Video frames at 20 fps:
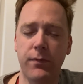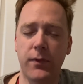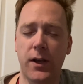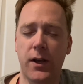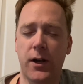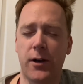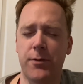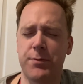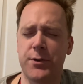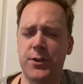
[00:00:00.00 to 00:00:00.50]

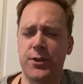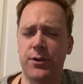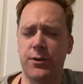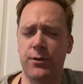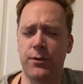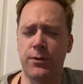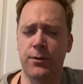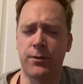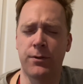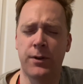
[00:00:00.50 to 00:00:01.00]
up
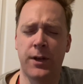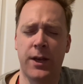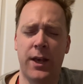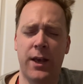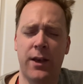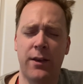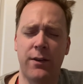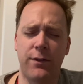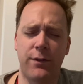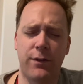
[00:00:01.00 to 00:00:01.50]
to
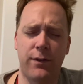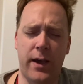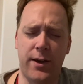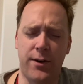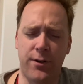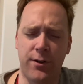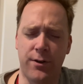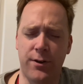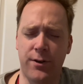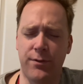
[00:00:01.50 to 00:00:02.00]

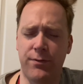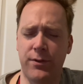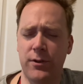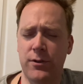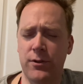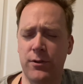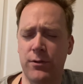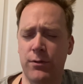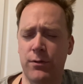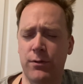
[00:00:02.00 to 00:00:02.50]
Saturn if you
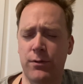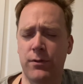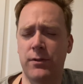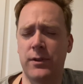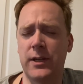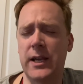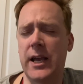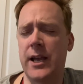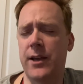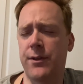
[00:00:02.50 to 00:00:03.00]
do
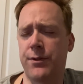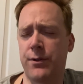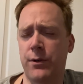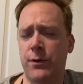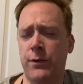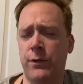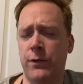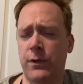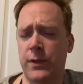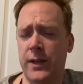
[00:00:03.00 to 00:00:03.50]
the aethyrs,
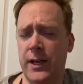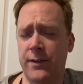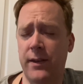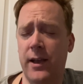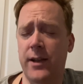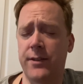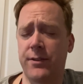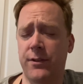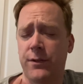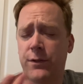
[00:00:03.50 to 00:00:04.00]
so that's
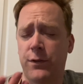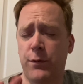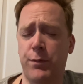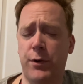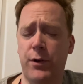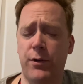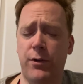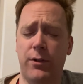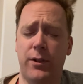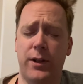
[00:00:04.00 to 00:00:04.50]
at the
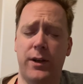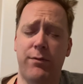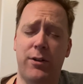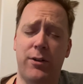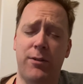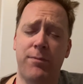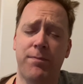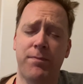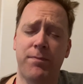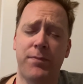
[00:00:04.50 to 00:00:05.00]
supernal
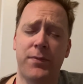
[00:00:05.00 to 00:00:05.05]
level.